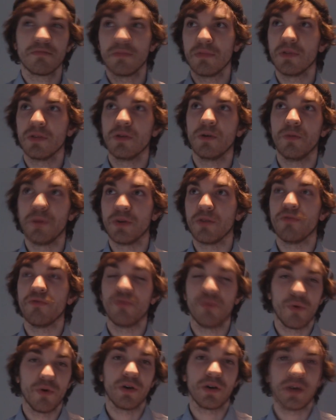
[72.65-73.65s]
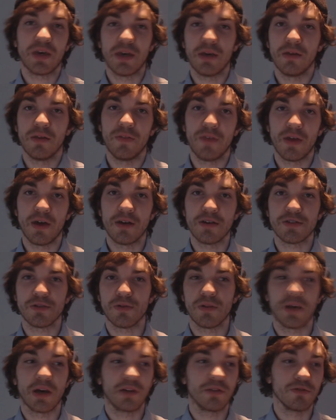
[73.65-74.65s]
a little bit of work here and there,
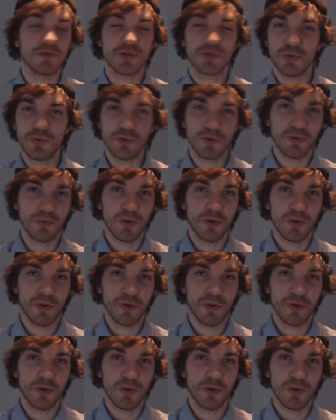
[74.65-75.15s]
so like the school